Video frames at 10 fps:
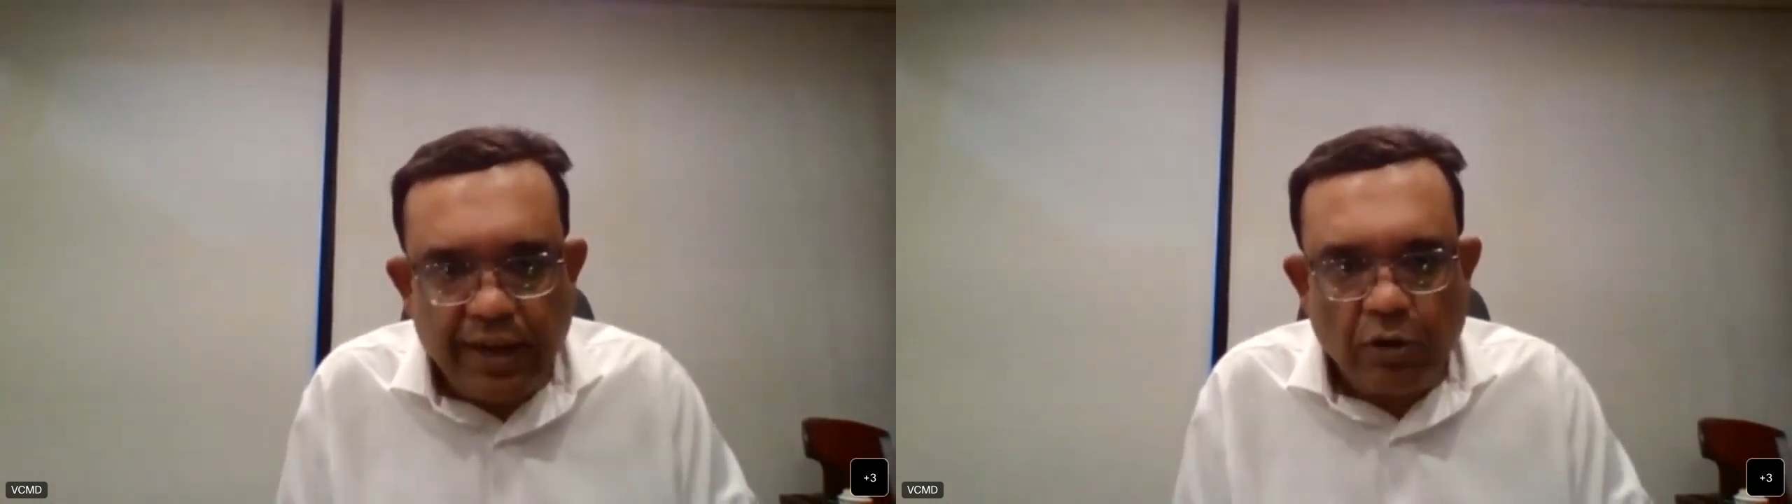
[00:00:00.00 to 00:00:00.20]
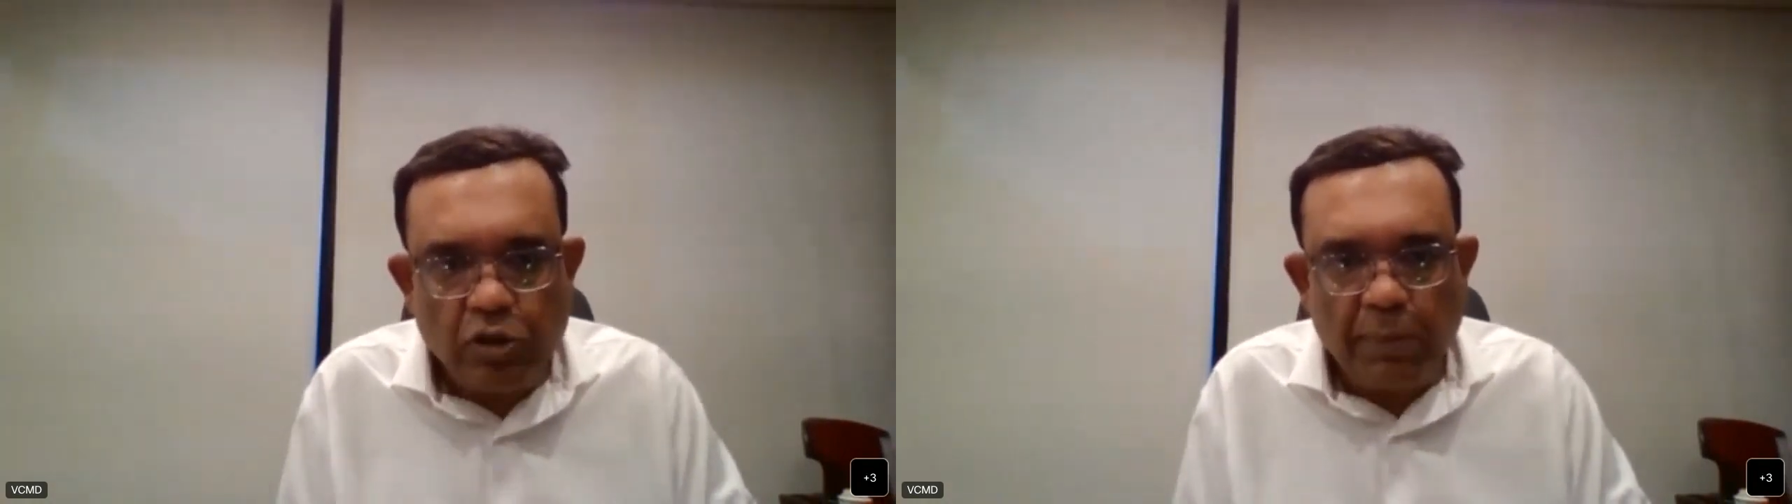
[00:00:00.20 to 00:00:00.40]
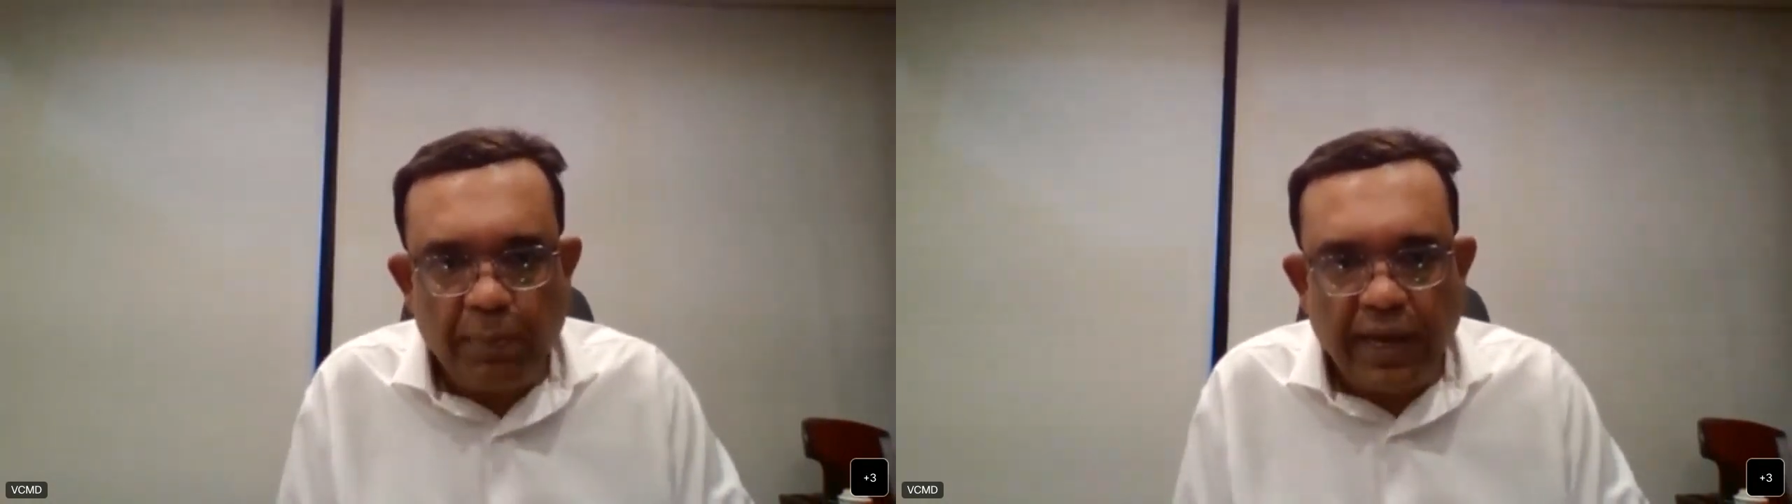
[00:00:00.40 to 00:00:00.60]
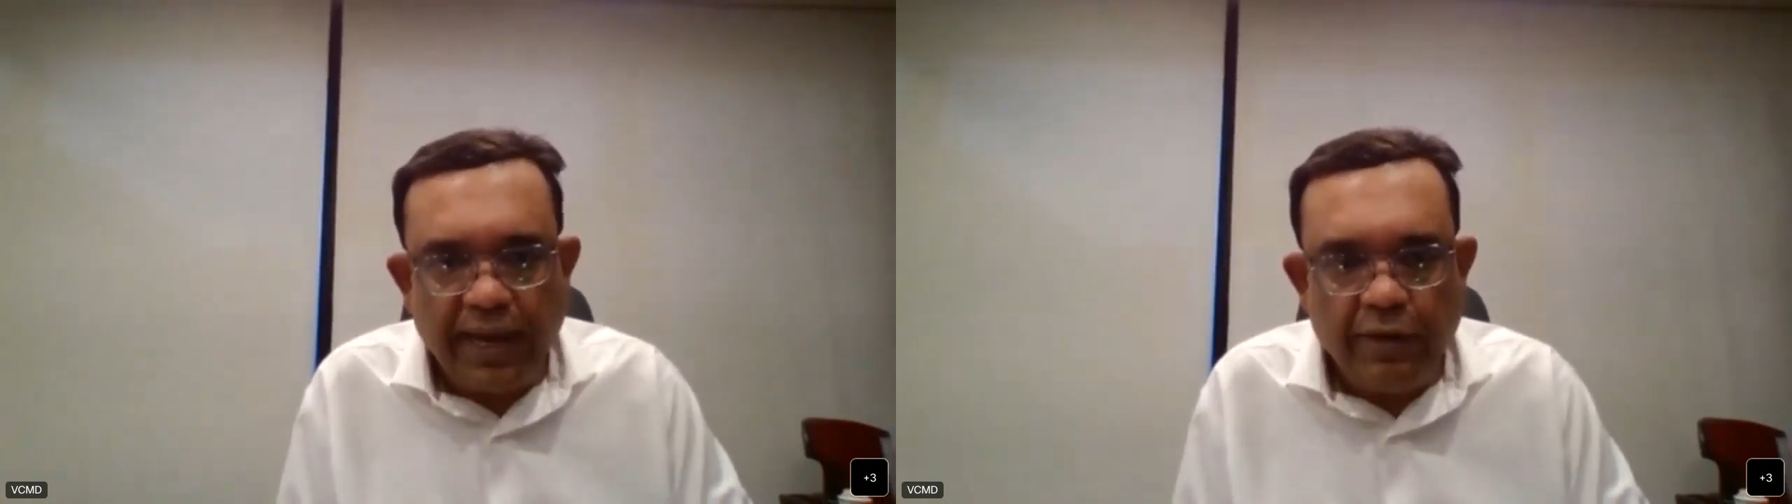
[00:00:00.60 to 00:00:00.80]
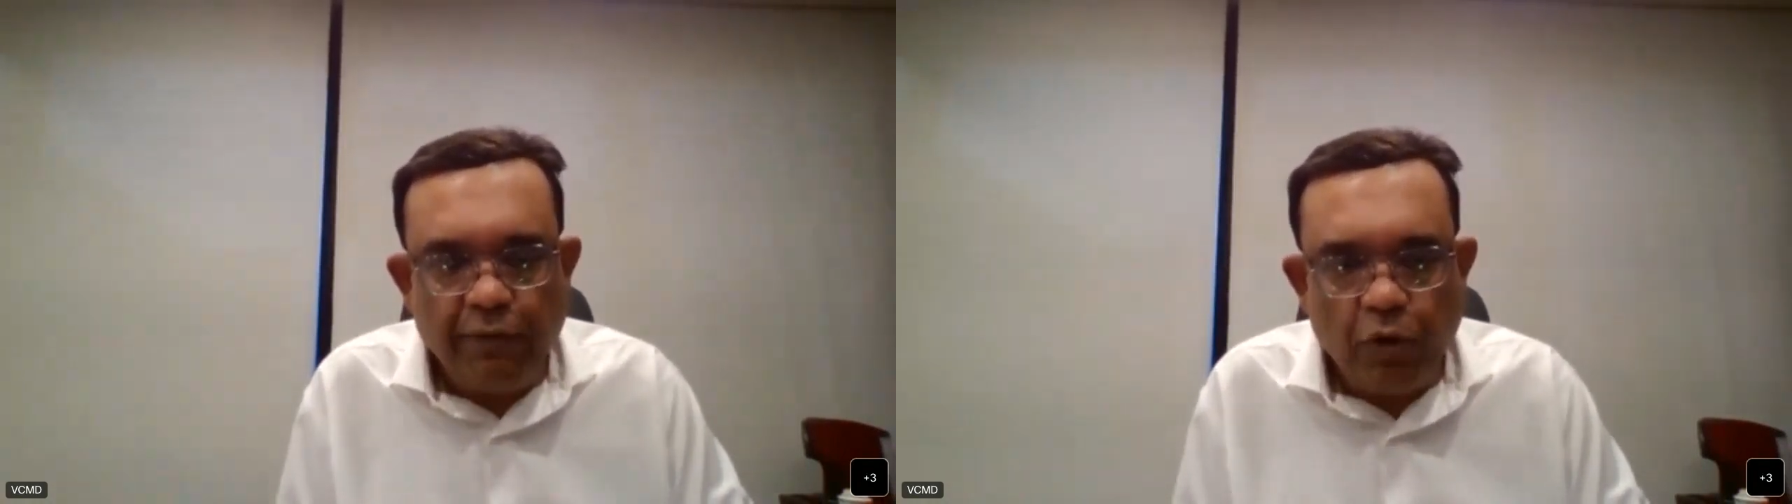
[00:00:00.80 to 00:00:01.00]
now
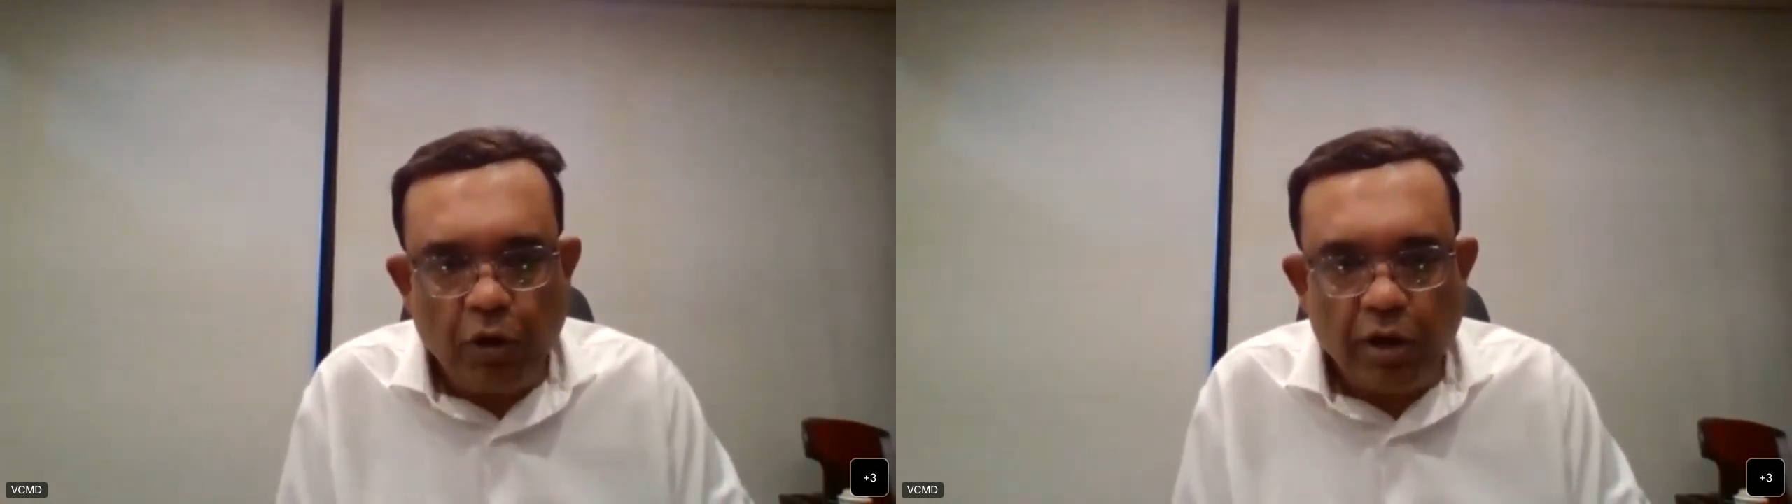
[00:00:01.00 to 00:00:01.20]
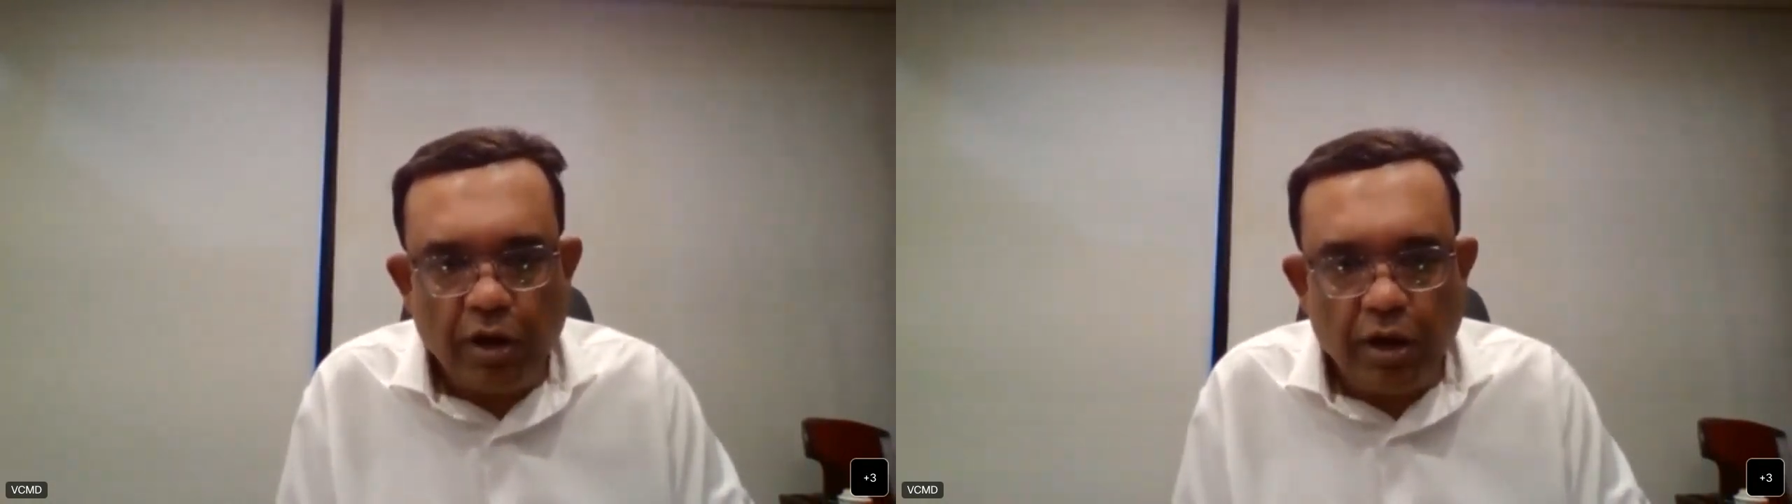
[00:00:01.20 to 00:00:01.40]
supplying for